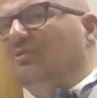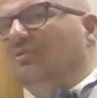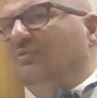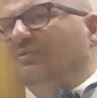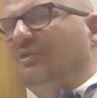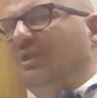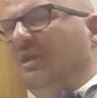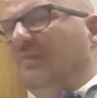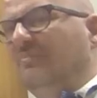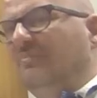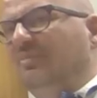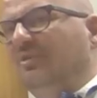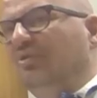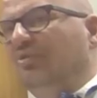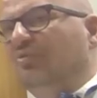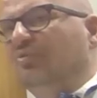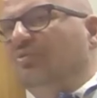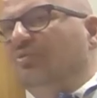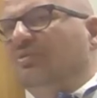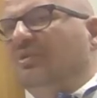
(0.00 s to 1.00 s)
steps,
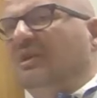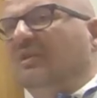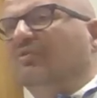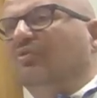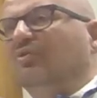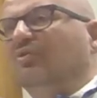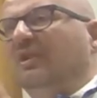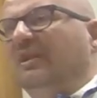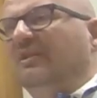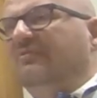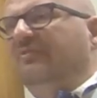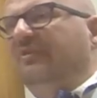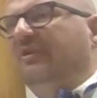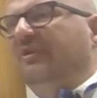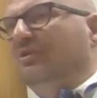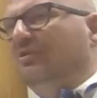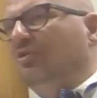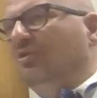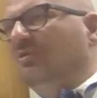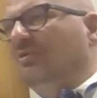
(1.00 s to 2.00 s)
you calculate the
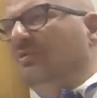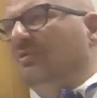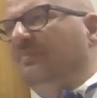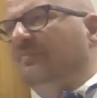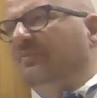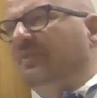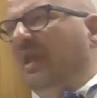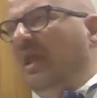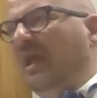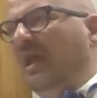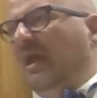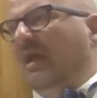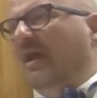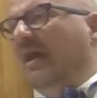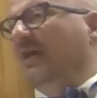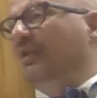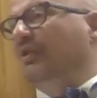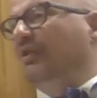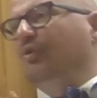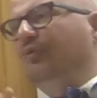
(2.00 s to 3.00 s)
error,
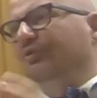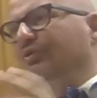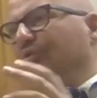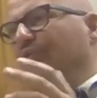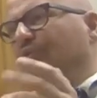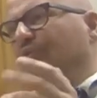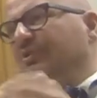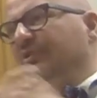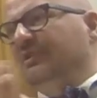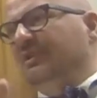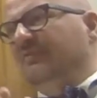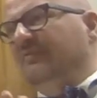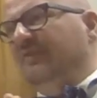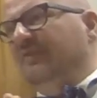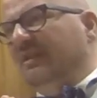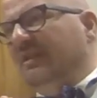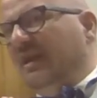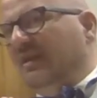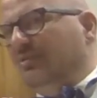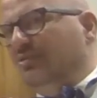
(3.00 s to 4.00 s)
and if you see
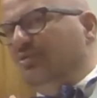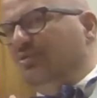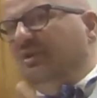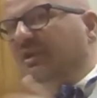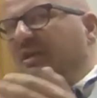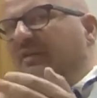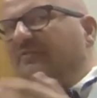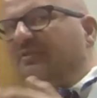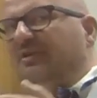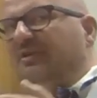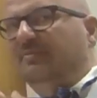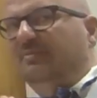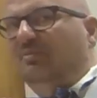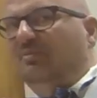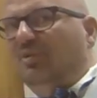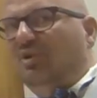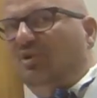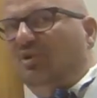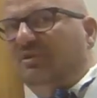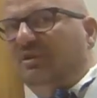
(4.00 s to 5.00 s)
that actually every
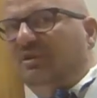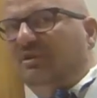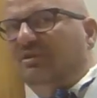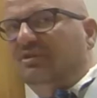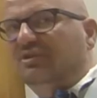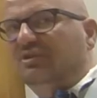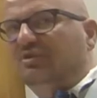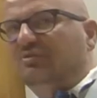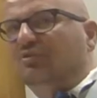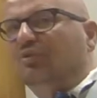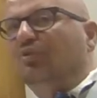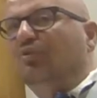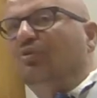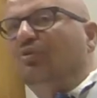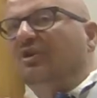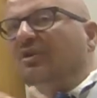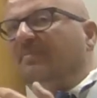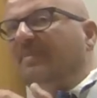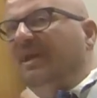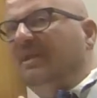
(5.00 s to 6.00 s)
model is
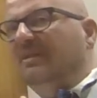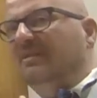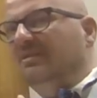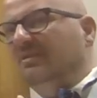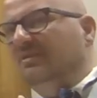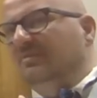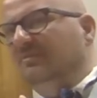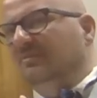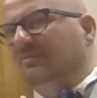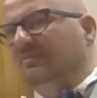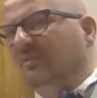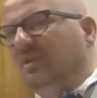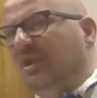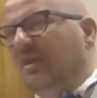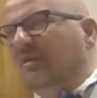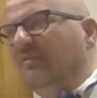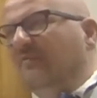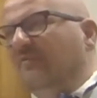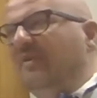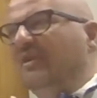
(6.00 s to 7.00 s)
doing better, then